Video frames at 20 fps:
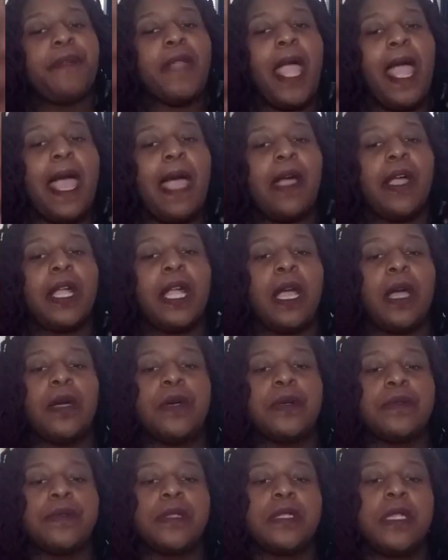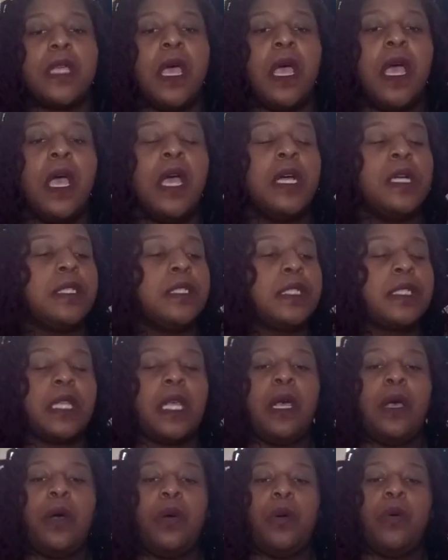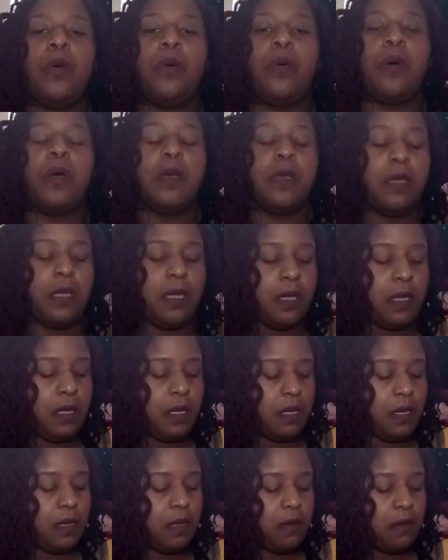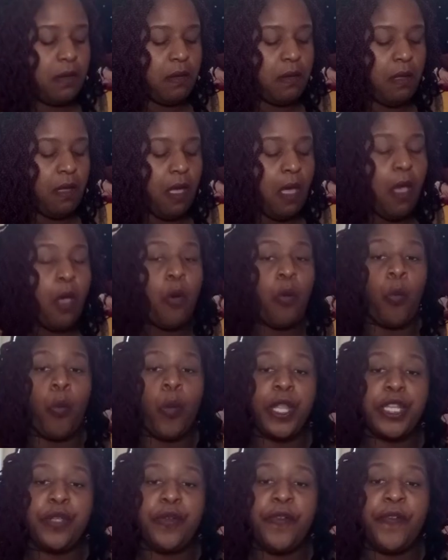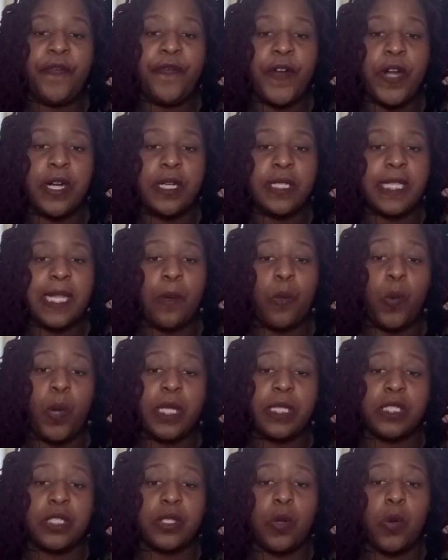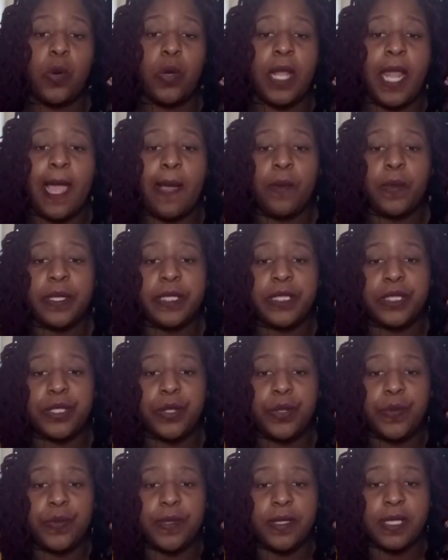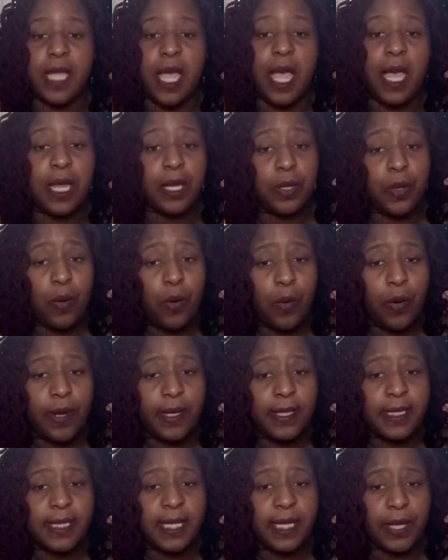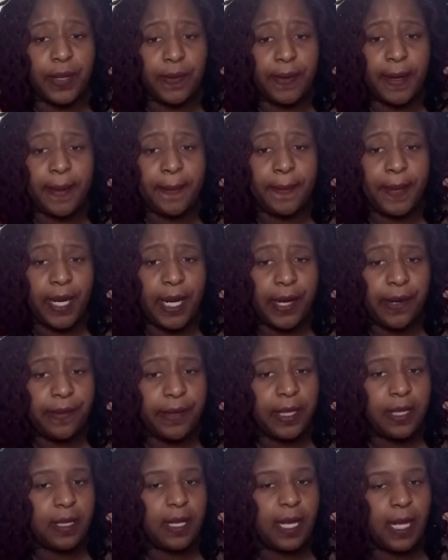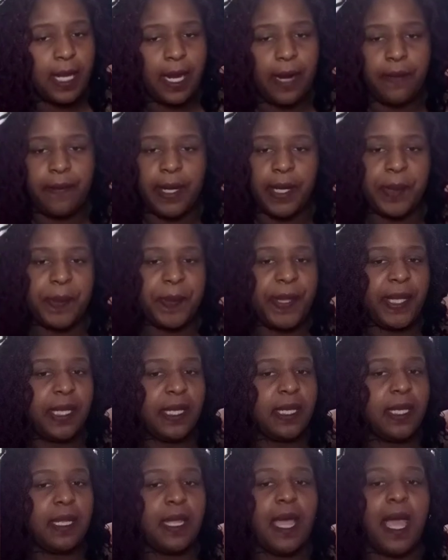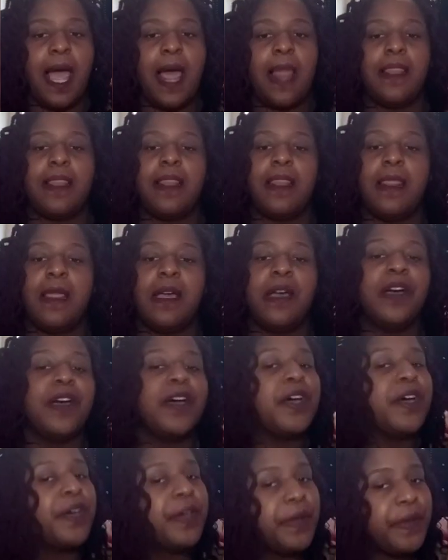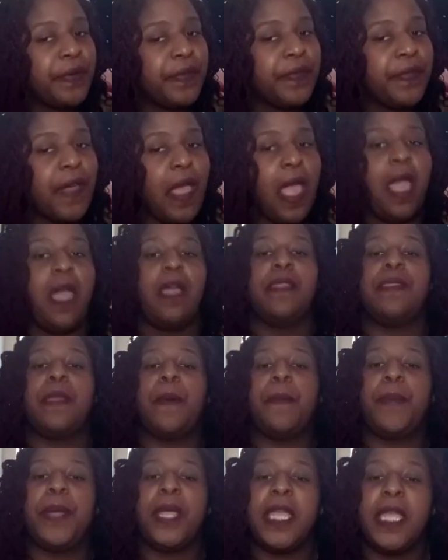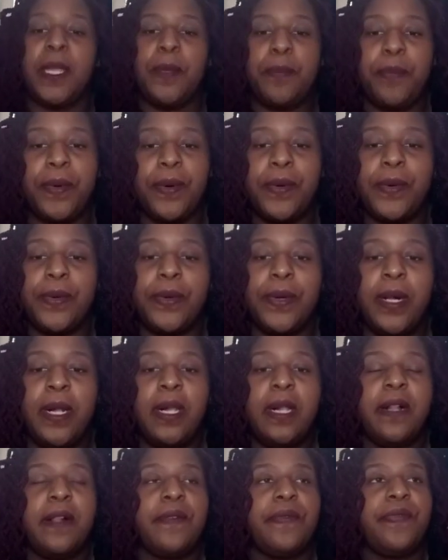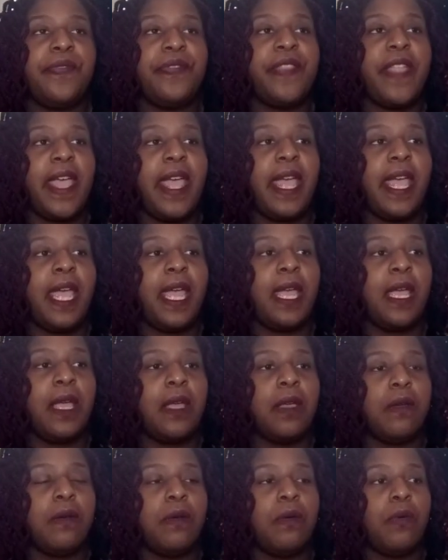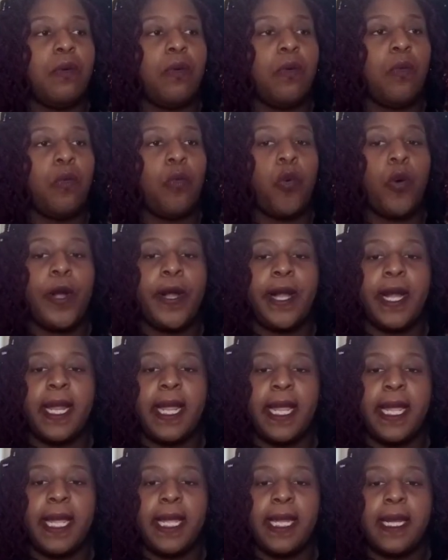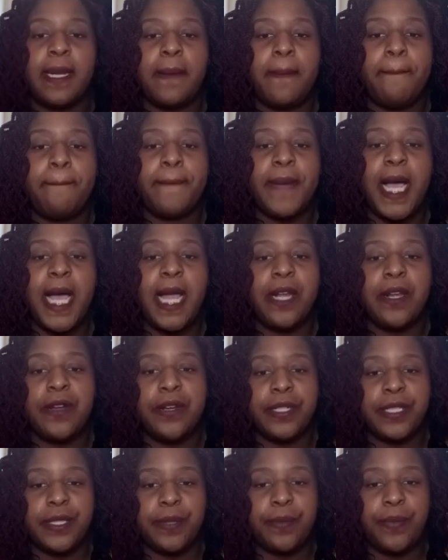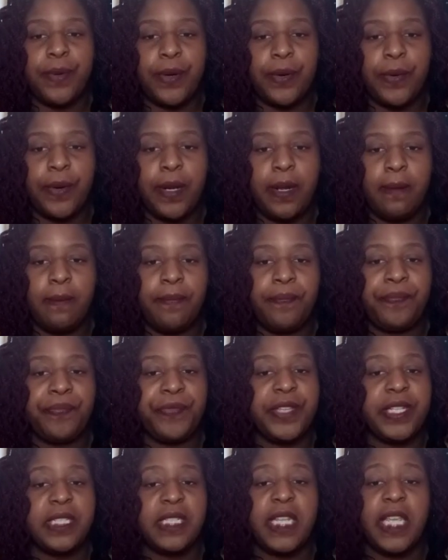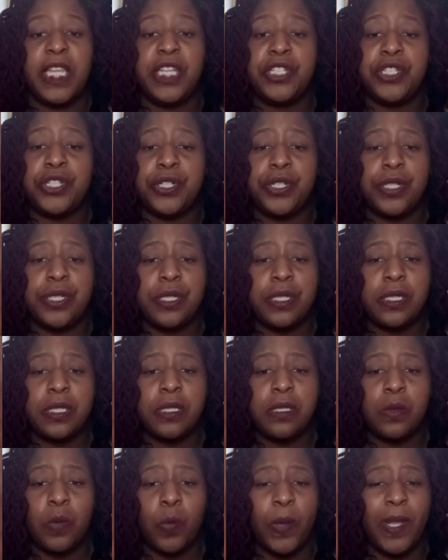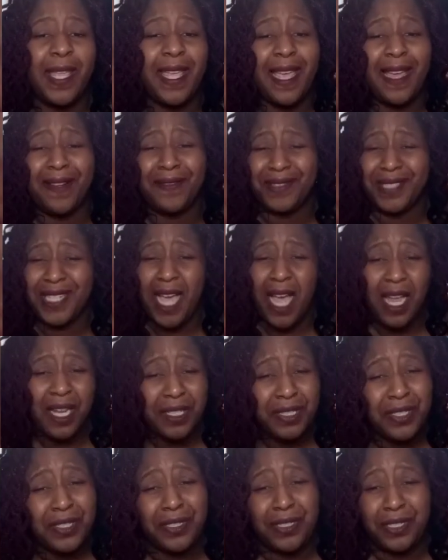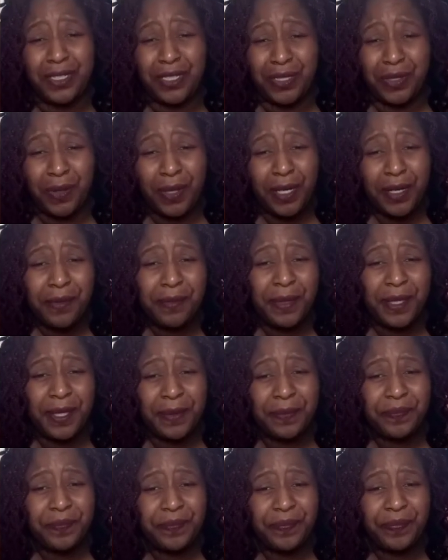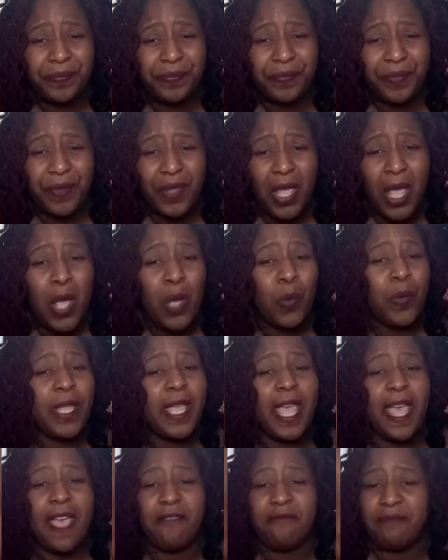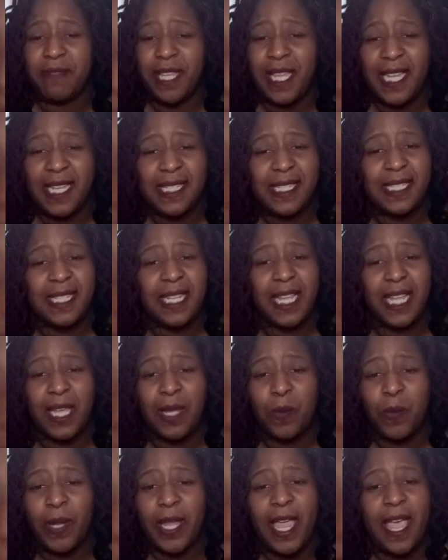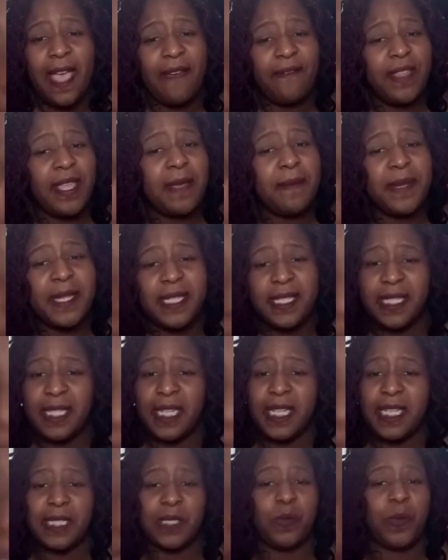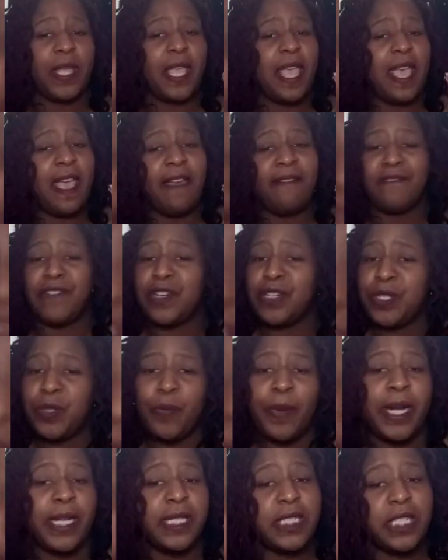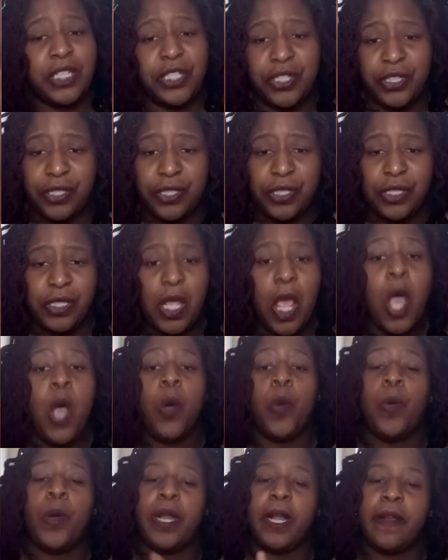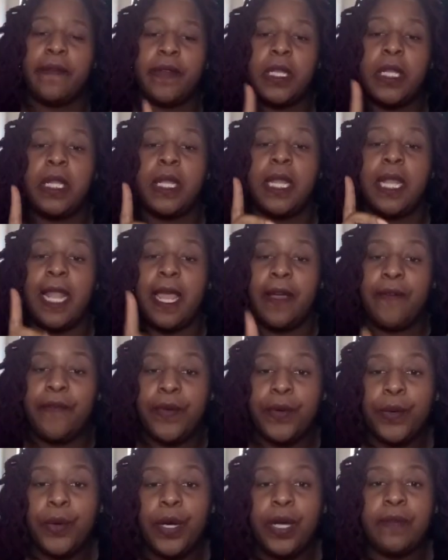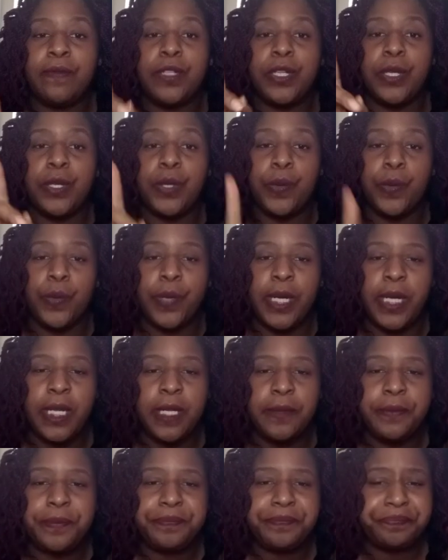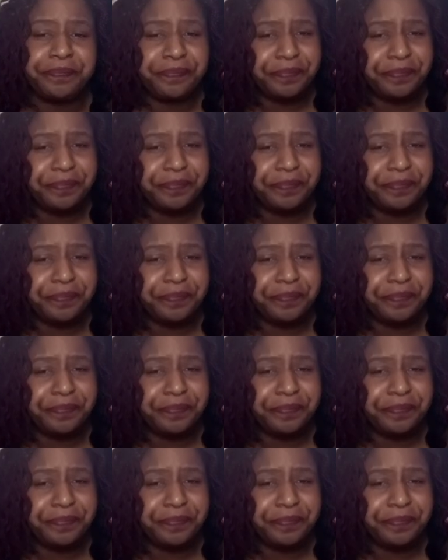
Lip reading: How it goes. So what school I went to was Concorde in Prairie. Like, I recommend it. I love the people that were in my nursing program. The teachers, we have doctors, you hear me? We have BSN, we have MSNs, we have nurse practitioners. Whatever level of degree